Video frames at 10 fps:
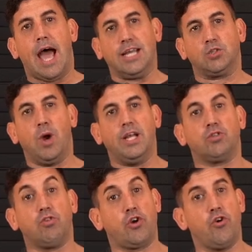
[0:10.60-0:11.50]
as well
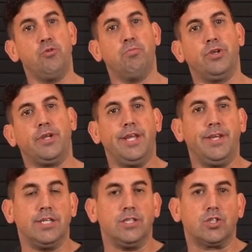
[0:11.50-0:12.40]
as recruitment in
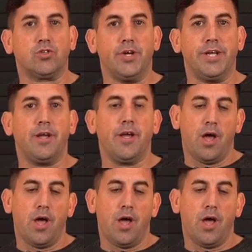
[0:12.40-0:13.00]
the industry.